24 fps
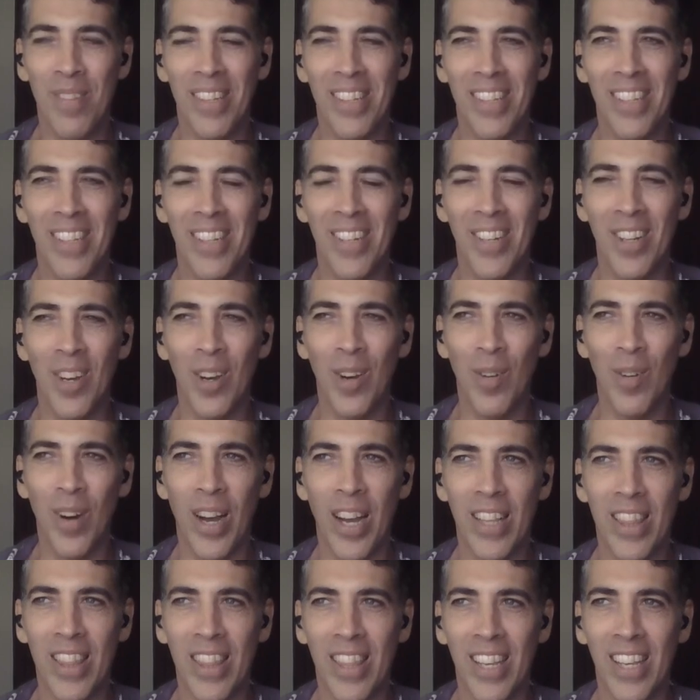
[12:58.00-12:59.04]
You know,
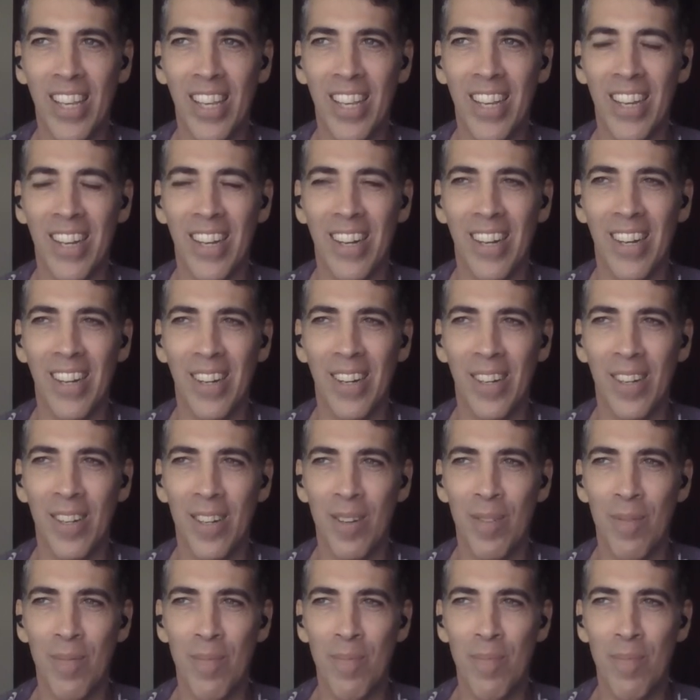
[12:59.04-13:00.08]
I think, I